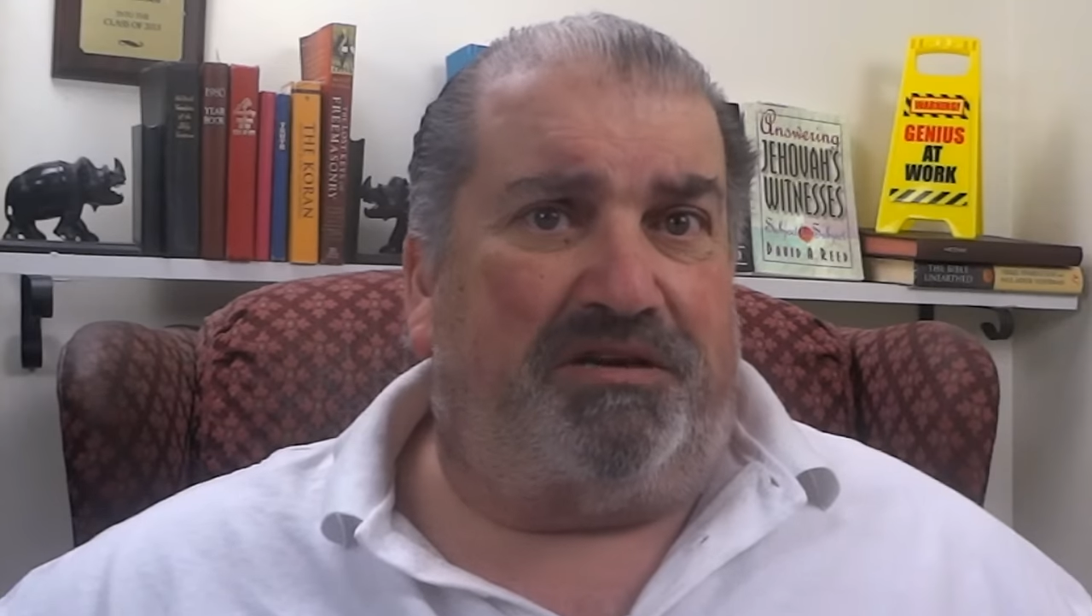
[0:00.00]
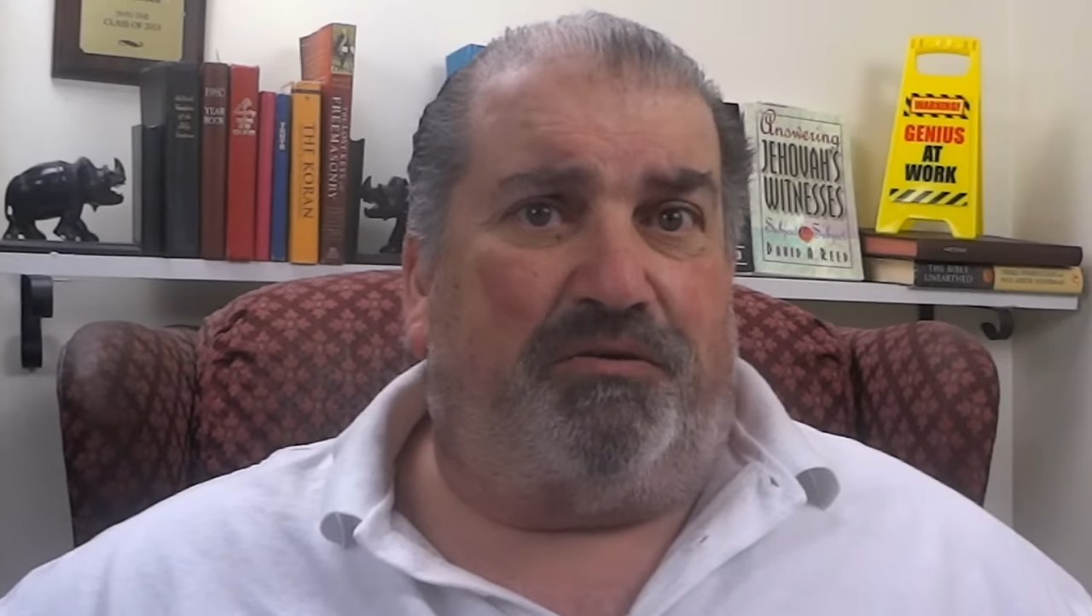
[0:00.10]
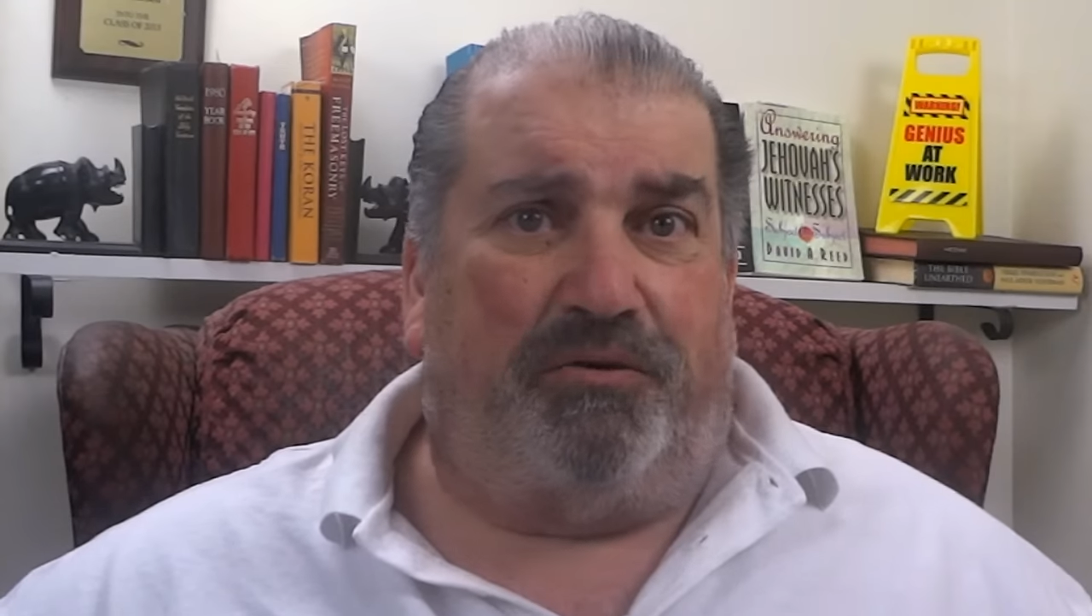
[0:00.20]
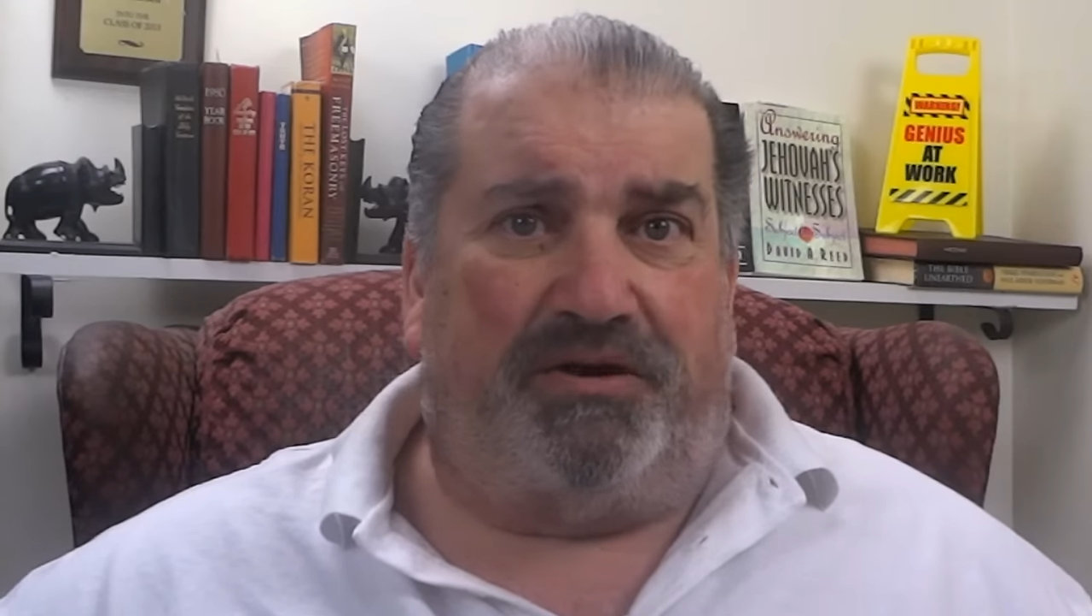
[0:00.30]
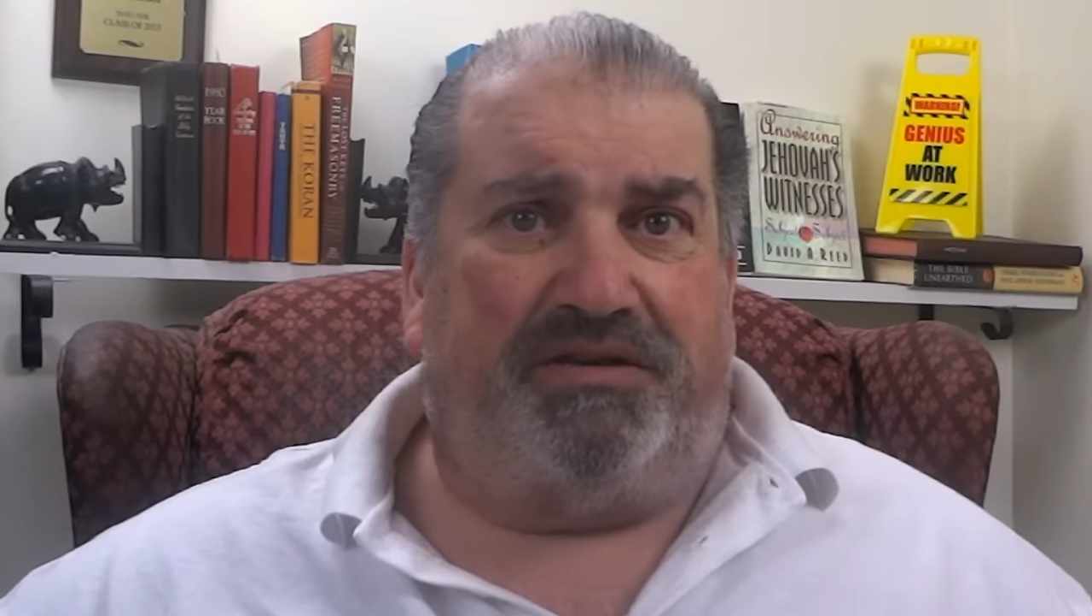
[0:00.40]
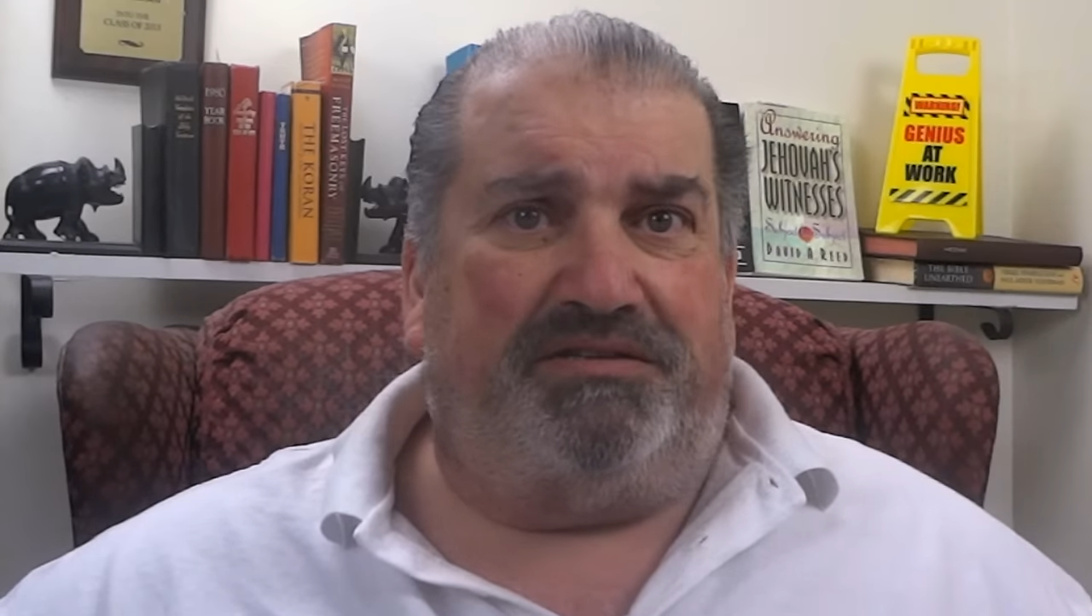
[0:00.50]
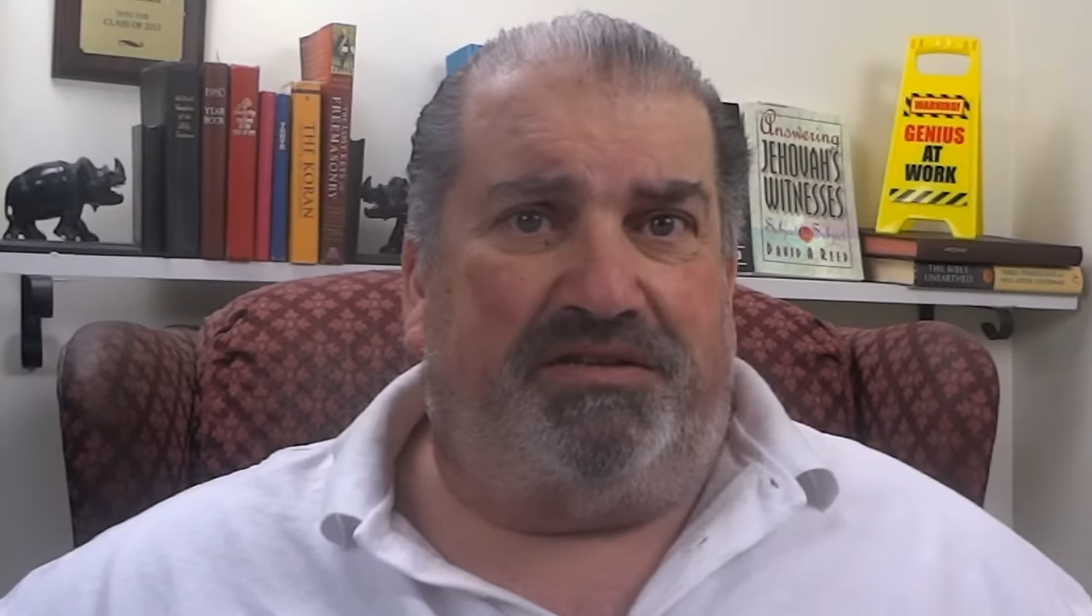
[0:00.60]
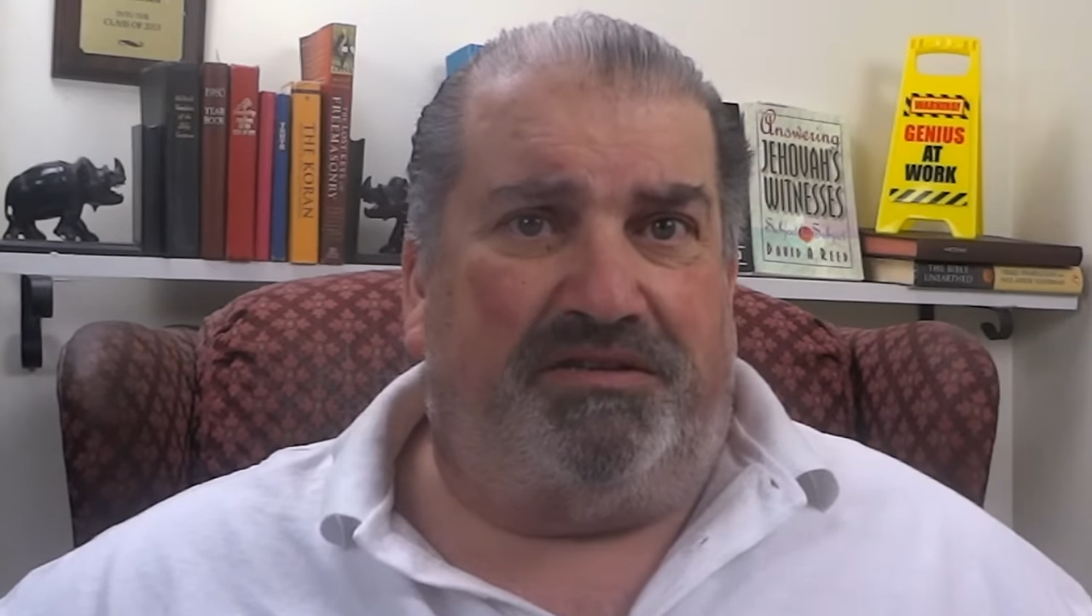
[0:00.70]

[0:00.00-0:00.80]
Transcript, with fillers: according to